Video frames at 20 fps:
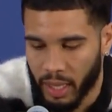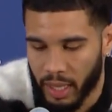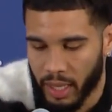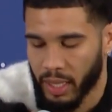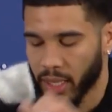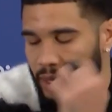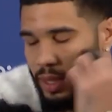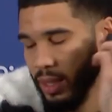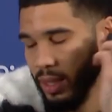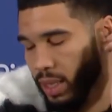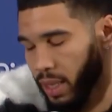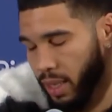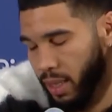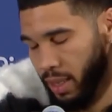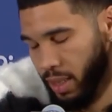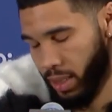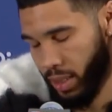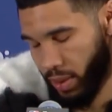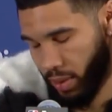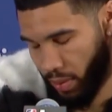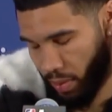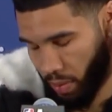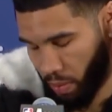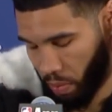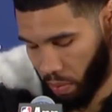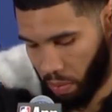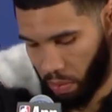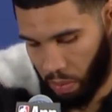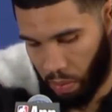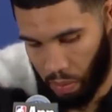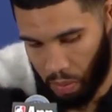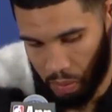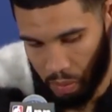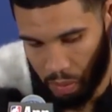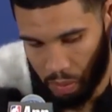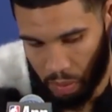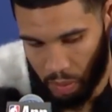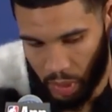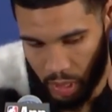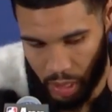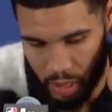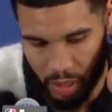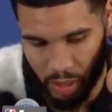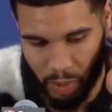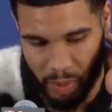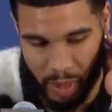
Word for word: And it's, you know,